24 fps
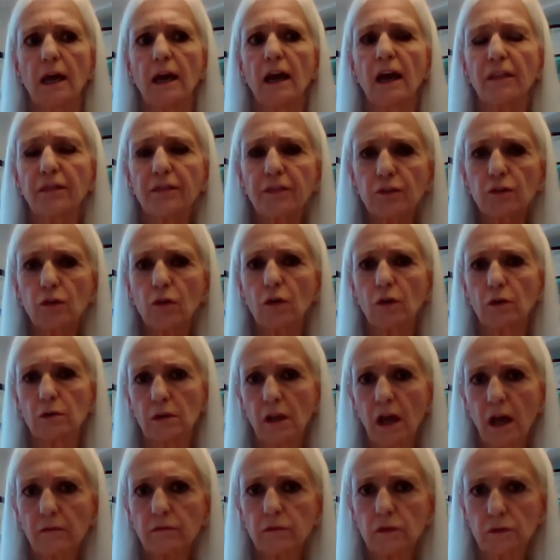ethanol
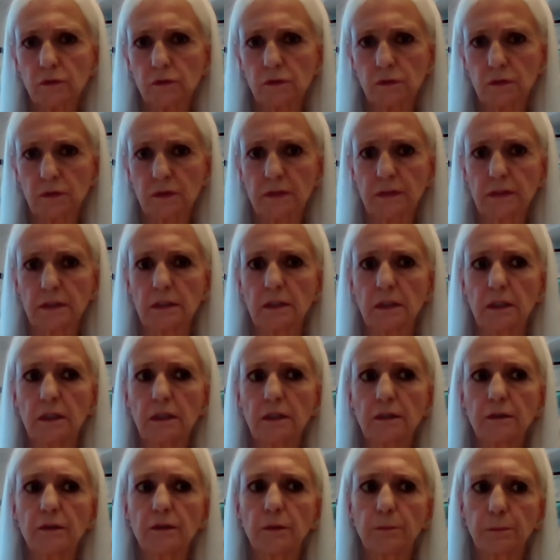levels
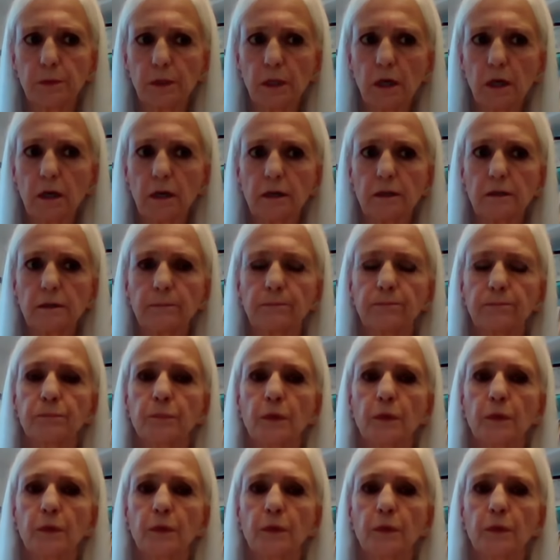in the blood.